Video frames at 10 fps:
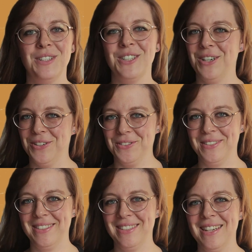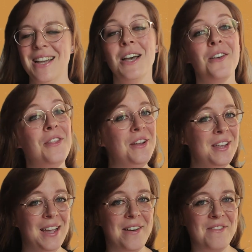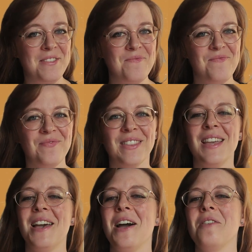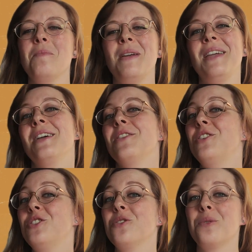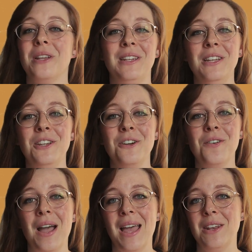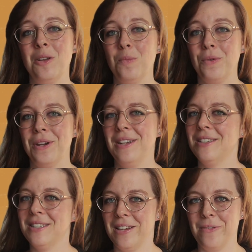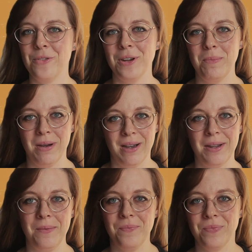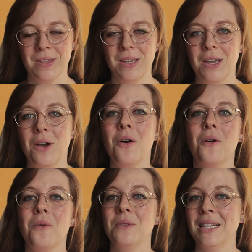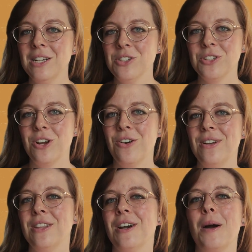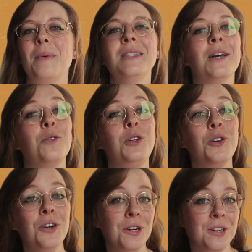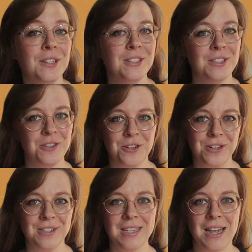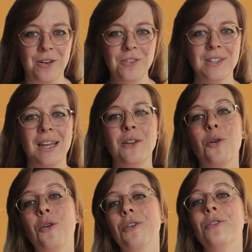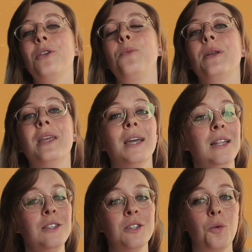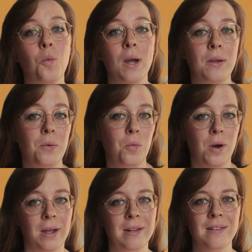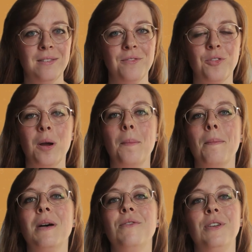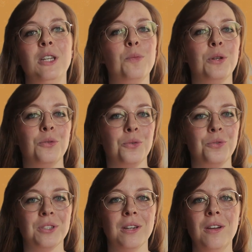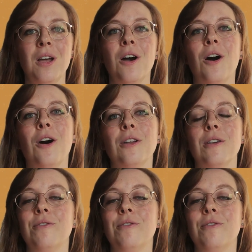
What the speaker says: So, there you have it. How to make this Radicchio and Brie savory pie. Let us know in the comments how yours turns out, and order the Richenza white wine from Vigna Petrussa on